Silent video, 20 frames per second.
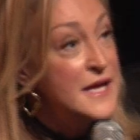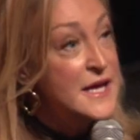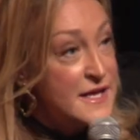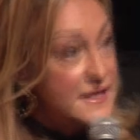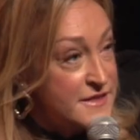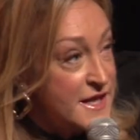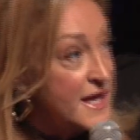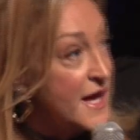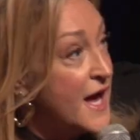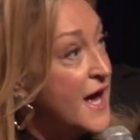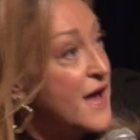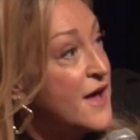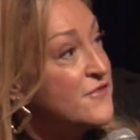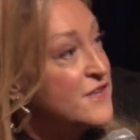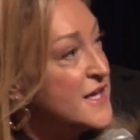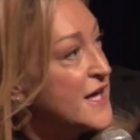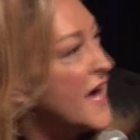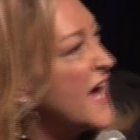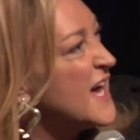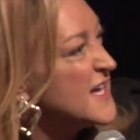he
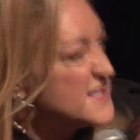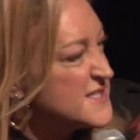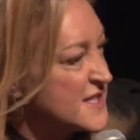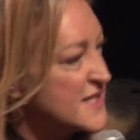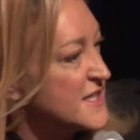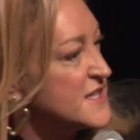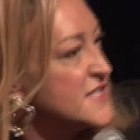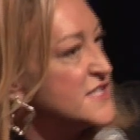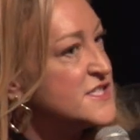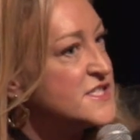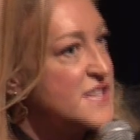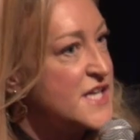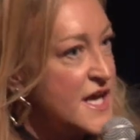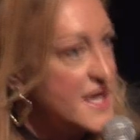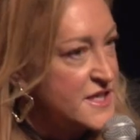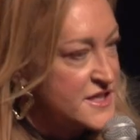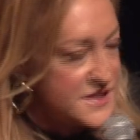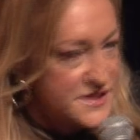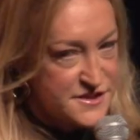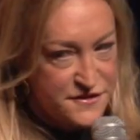has like these
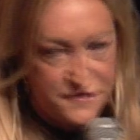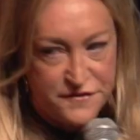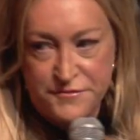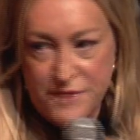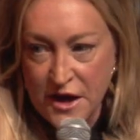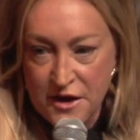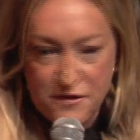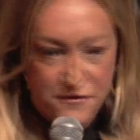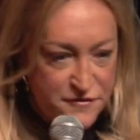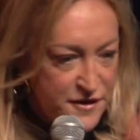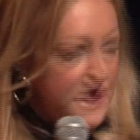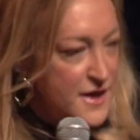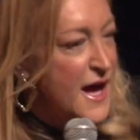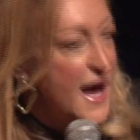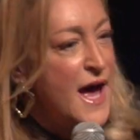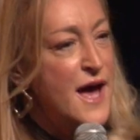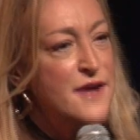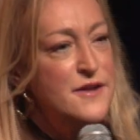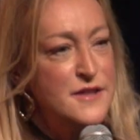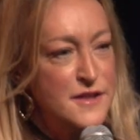tenets of
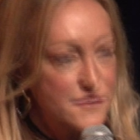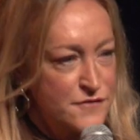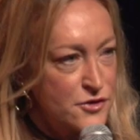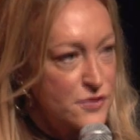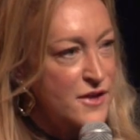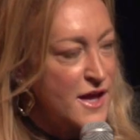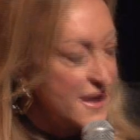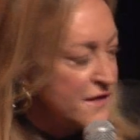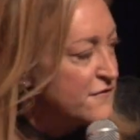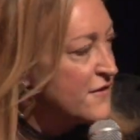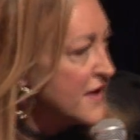how to live your life.